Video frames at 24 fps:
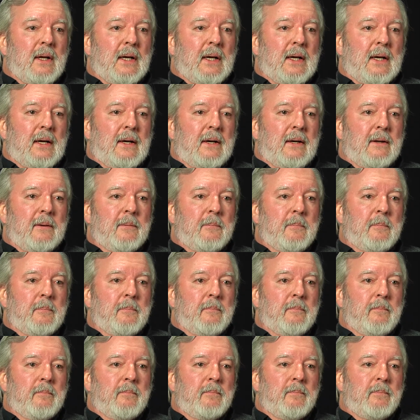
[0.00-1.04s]
And
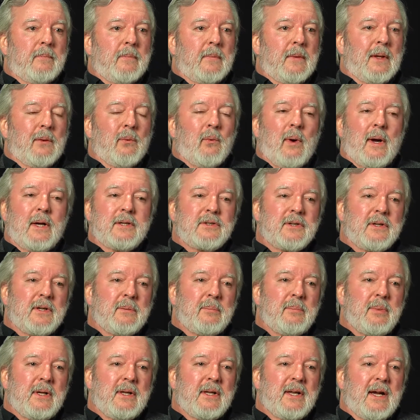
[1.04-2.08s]
why should
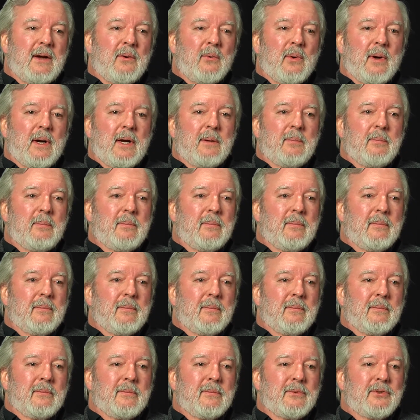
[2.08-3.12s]
it be that way?
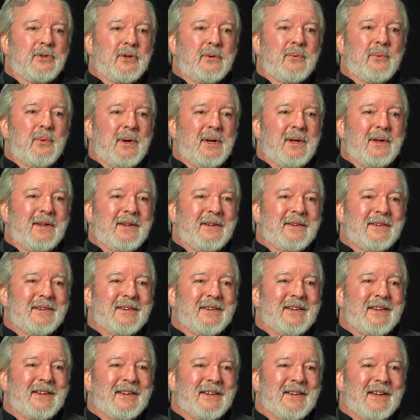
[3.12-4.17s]
Shouldn't we
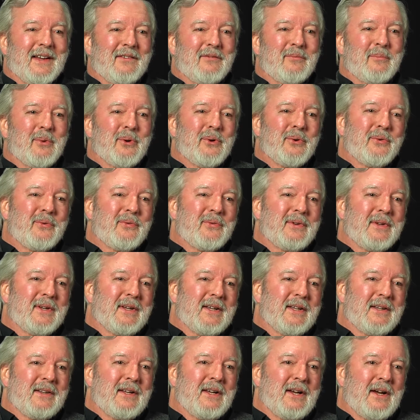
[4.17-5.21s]
have moved
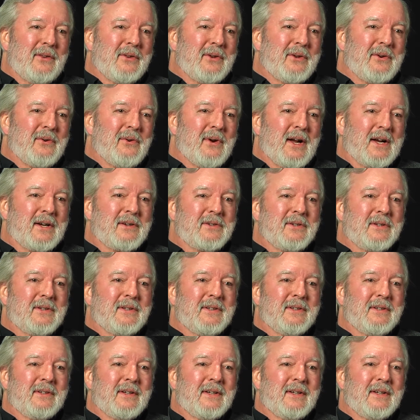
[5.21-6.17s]
in the other direction?